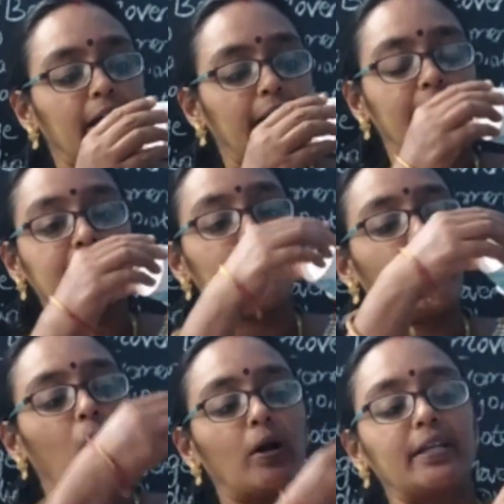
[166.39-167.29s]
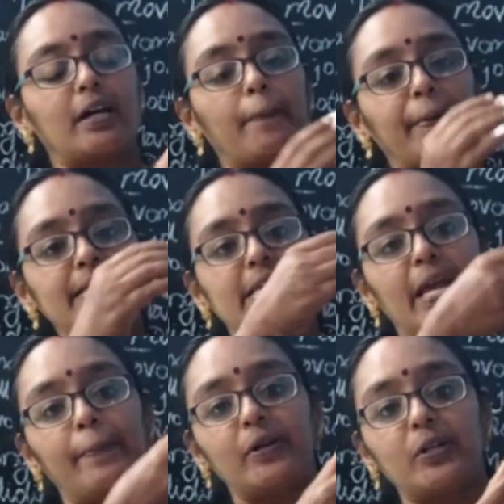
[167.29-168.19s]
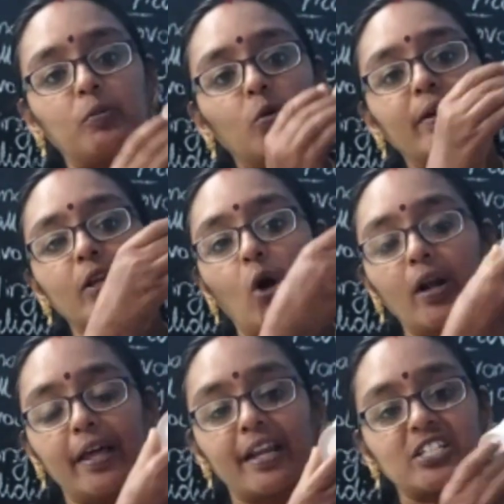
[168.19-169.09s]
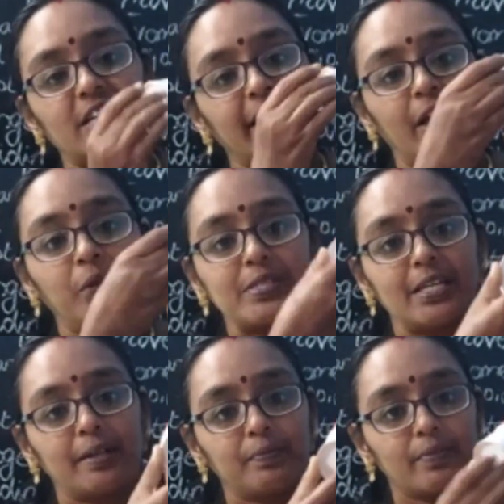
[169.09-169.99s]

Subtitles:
In the ball, the cup is able to move in all direction. Can you see?